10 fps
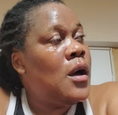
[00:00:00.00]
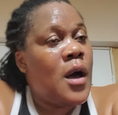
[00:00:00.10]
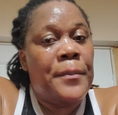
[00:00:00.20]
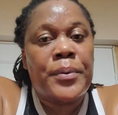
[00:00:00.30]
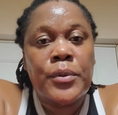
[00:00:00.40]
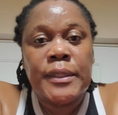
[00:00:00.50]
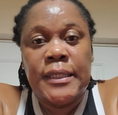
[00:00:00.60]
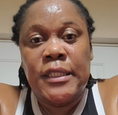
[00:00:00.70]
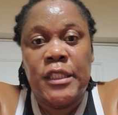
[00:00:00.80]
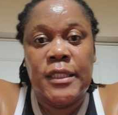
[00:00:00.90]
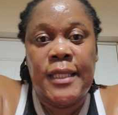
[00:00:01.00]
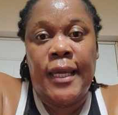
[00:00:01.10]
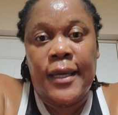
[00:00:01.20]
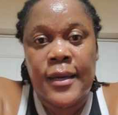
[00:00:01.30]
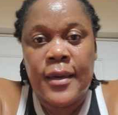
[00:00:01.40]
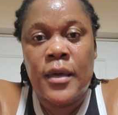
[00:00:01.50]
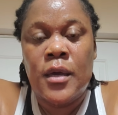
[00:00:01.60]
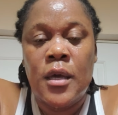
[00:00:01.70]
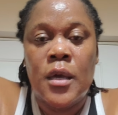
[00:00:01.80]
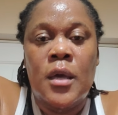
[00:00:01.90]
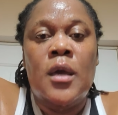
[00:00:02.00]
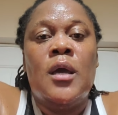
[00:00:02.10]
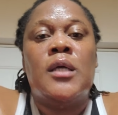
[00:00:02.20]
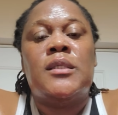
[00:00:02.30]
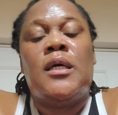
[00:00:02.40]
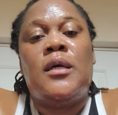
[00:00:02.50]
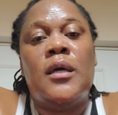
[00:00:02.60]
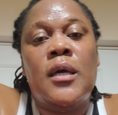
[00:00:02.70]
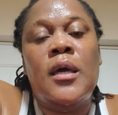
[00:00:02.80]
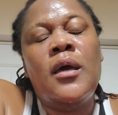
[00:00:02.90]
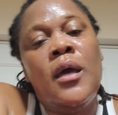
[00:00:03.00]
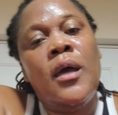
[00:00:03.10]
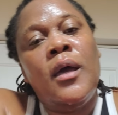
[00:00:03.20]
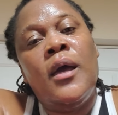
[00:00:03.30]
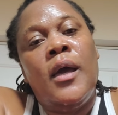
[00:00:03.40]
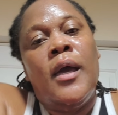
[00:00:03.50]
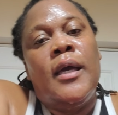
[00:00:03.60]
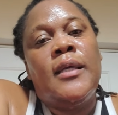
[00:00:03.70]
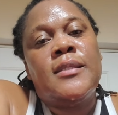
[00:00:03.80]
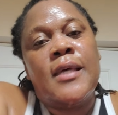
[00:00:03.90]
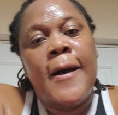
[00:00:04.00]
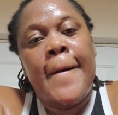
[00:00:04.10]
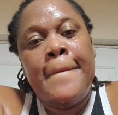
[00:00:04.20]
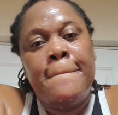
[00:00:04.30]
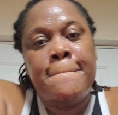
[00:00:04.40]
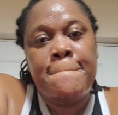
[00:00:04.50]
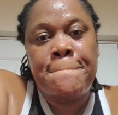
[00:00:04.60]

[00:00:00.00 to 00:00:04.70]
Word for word: a protein shake. So it's um